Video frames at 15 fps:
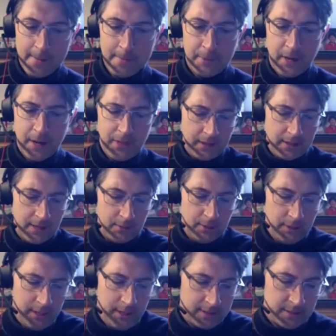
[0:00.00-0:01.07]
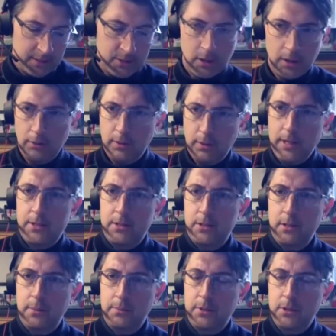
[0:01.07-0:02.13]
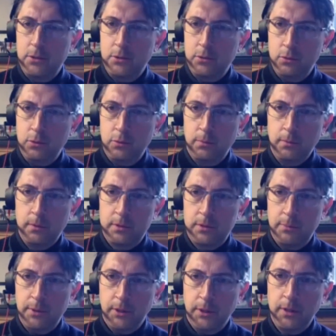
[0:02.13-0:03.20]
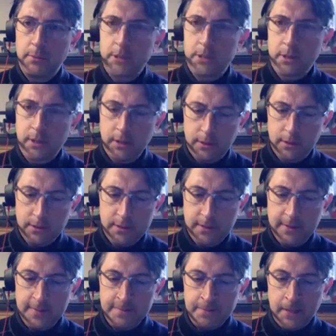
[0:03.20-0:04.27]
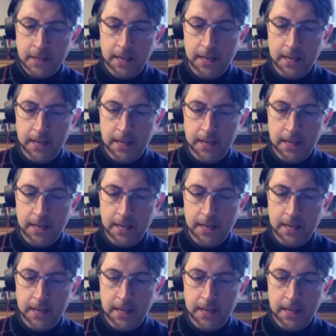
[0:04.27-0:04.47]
But I think that really has a strong relationship to building materials